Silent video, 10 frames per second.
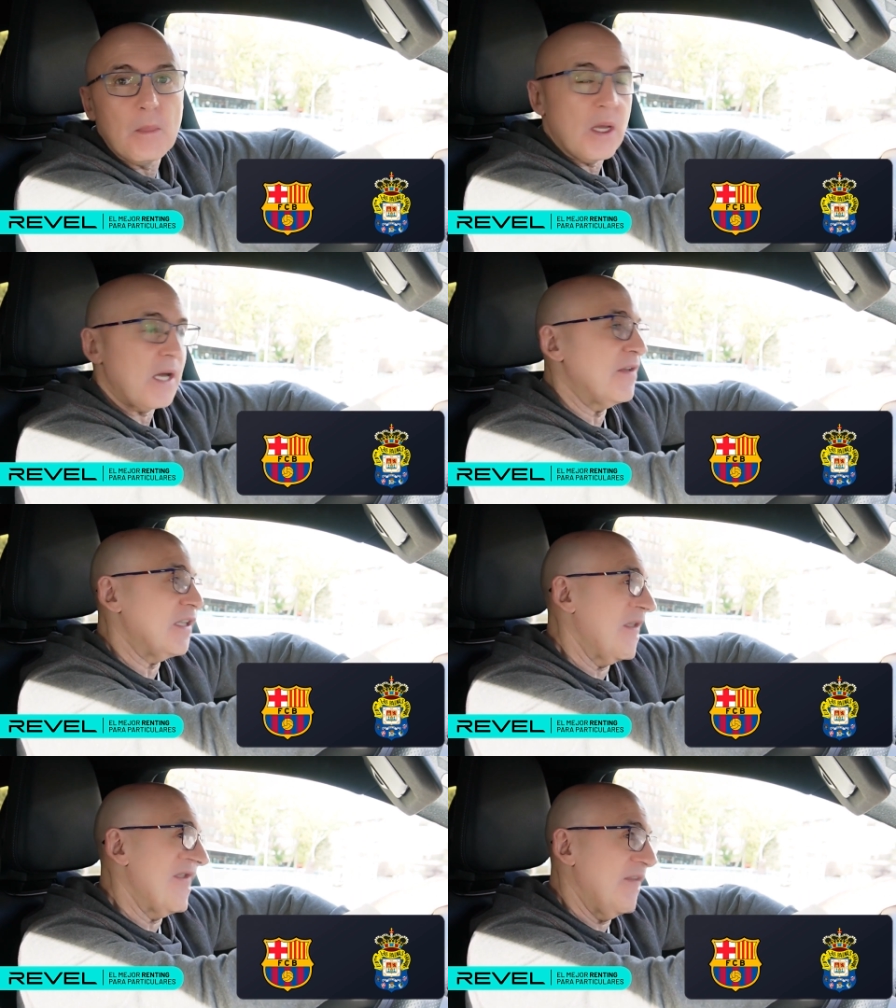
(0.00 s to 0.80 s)
I
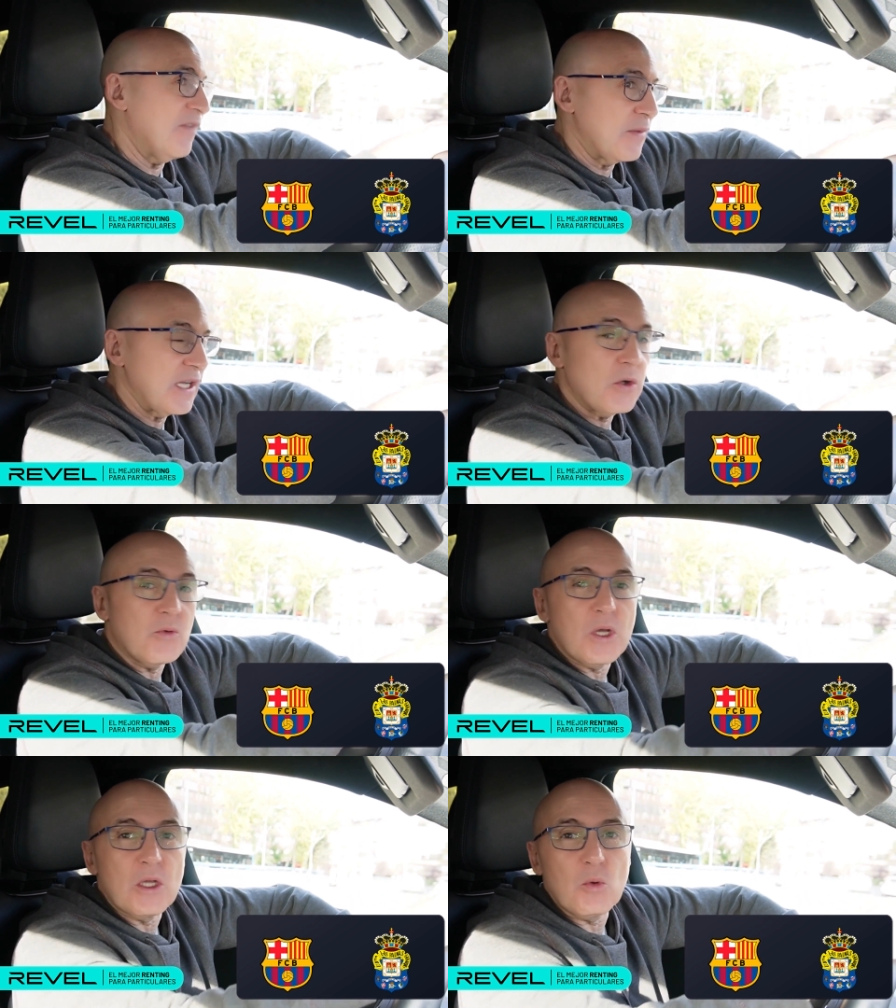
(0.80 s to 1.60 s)
feel sorry for my good
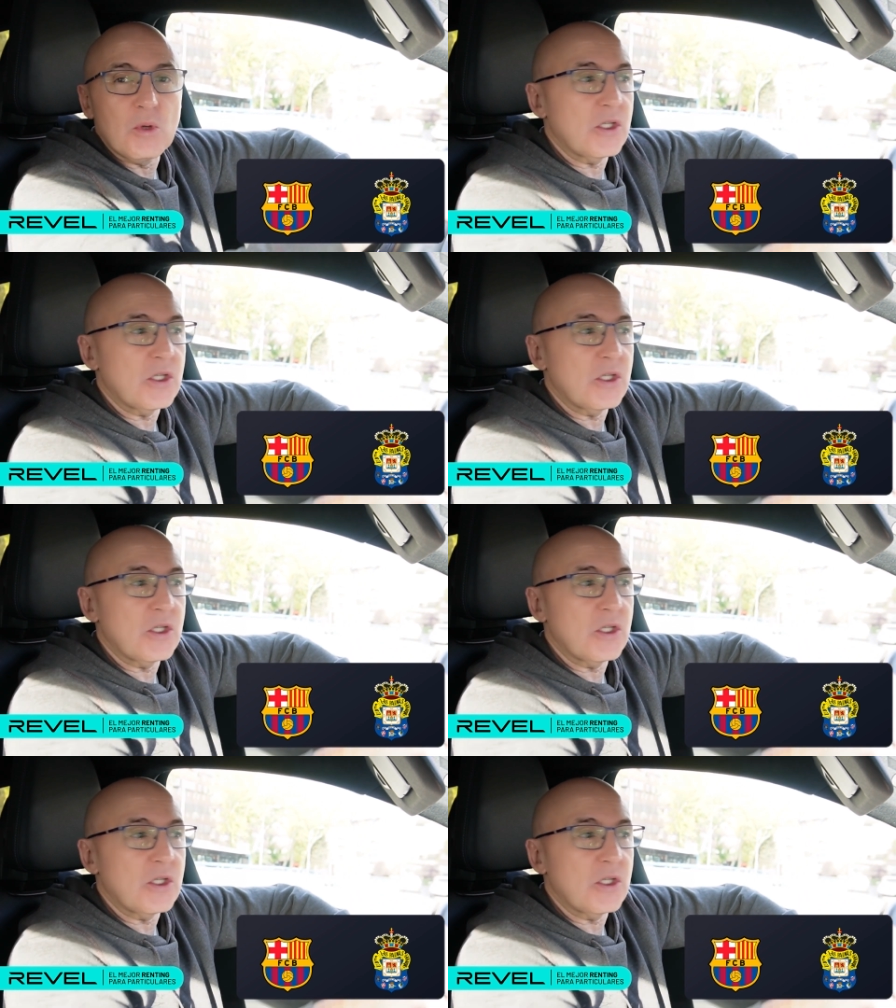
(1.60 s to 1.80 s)
friend Luis